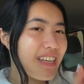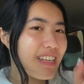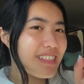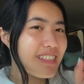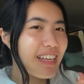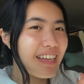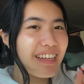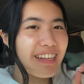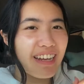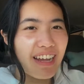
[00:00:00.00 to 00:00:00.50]
It's
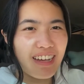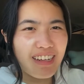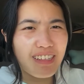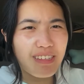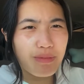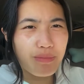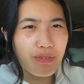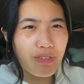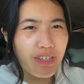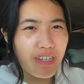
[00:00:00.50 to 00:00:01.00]
like 9 in
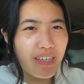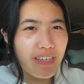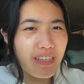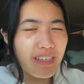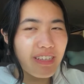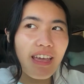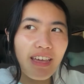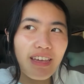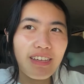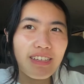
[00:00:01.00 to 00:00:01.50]
the
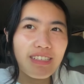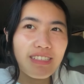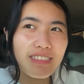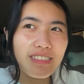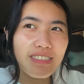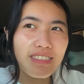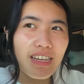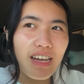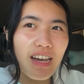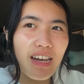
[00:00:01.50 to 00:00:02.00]
morning
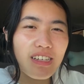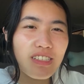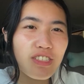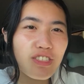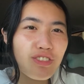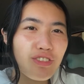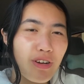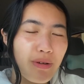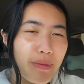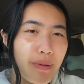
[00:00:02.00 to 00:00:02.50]
and I
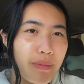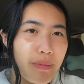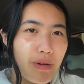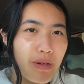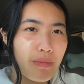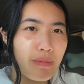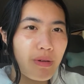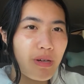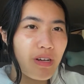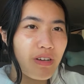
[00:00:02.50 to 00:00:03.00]
just dropped my
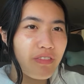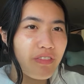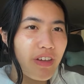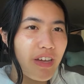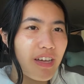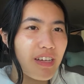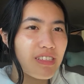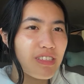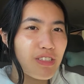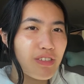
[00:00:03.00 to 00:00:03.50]
mom off
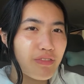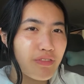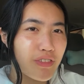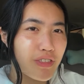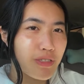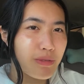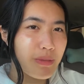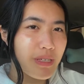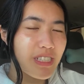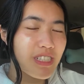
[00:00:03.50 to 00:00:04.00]
at her
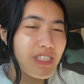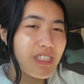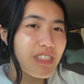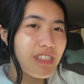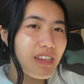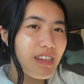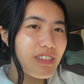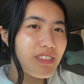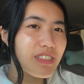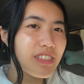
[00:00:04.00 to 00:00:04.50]
first patient's
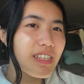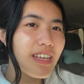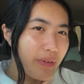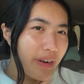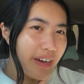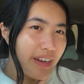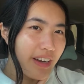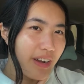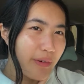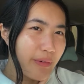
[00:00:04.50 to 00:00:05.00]
house.
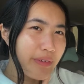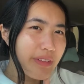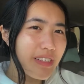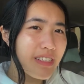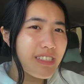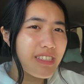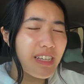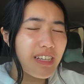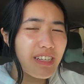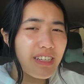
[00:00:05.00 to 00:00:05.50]
Right now we're in the
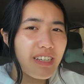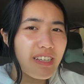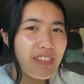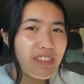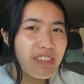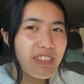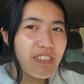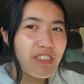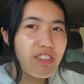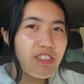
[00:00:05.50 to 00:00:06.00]

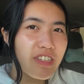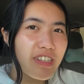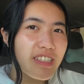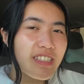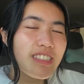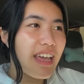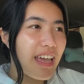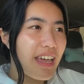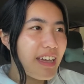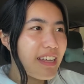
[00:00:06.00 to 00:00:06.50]
Sunnydale
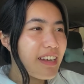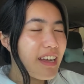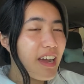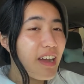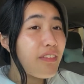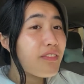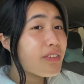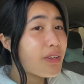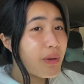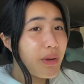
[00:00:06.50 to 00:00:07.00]
district and I
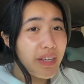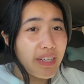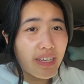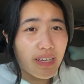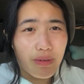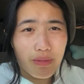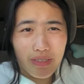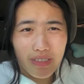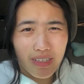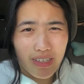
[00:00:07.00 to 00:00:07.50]
have no
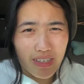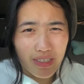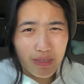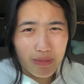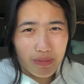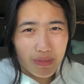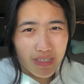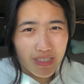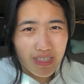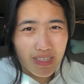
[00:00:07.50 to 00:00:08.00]
idea where the other
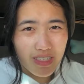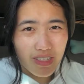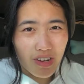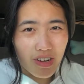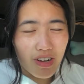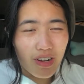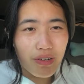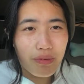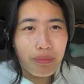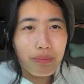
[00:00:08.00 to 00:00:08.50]
places
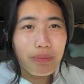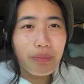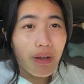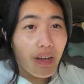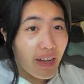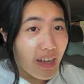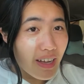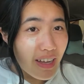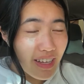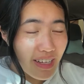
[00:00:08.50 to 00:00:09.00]
are,
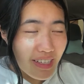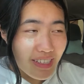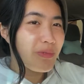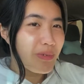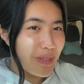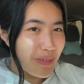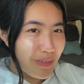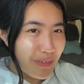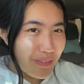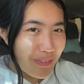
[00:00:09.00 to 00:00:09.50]
but
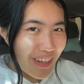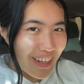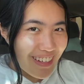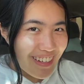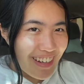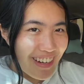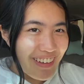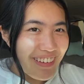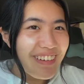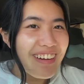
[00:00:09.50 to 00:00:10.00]
we will find
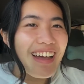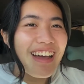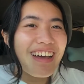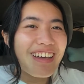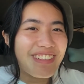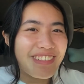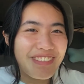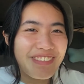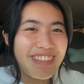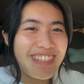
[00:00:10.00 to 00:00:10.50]
out
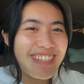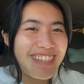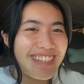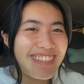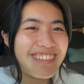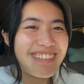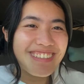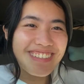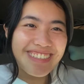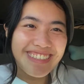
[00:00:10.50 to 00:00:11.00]
as we
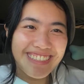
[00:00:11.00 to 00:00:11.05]
go.